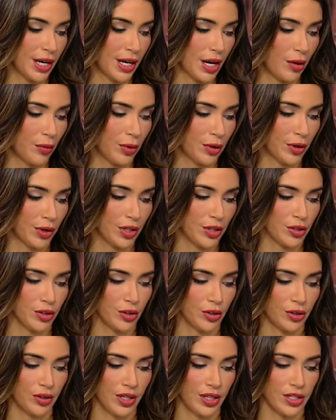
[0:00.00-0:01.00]
Now we're going to
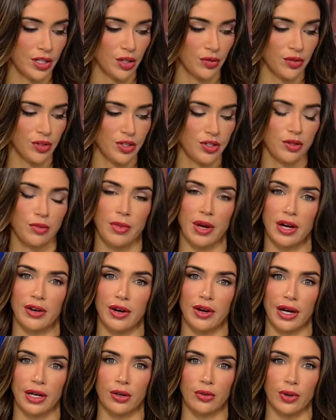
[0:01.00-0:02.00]
turn things over to the mayor
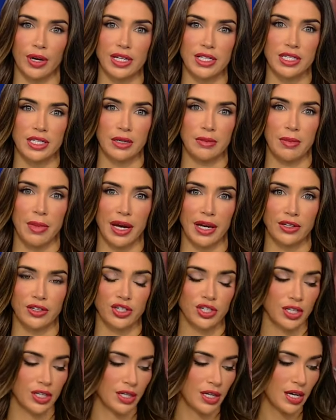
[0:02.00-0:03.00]
at Gracie
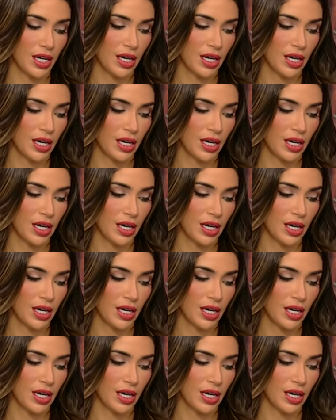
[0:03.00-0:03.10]
Mansion.